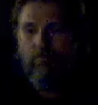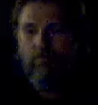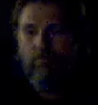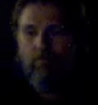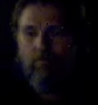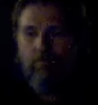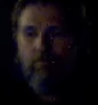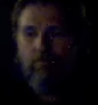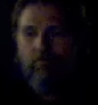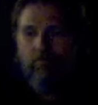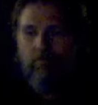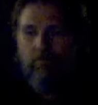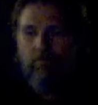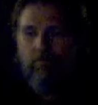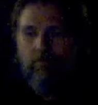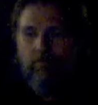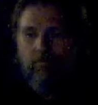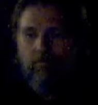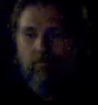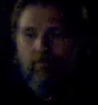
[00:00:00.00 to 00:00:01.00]

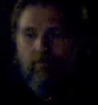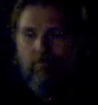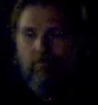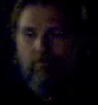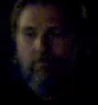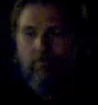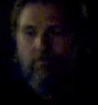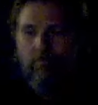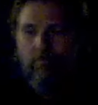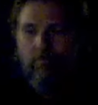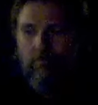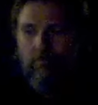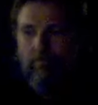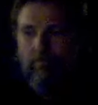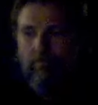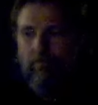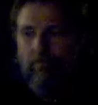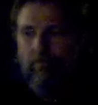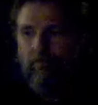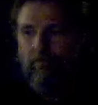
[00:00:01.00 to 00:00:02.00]

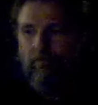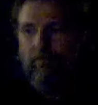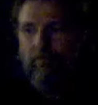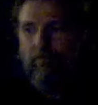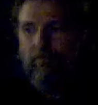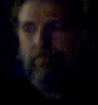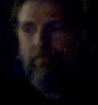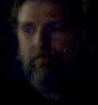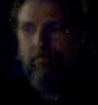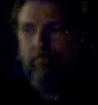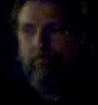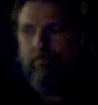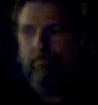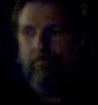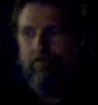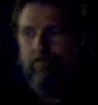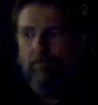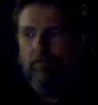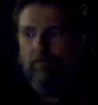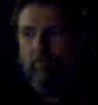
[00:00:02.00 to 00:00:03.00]

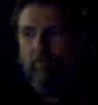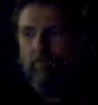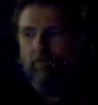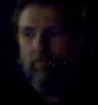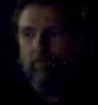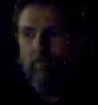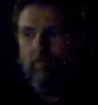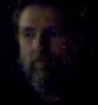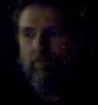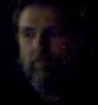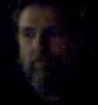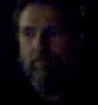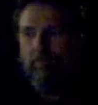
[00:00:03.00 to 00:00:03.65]
(silent)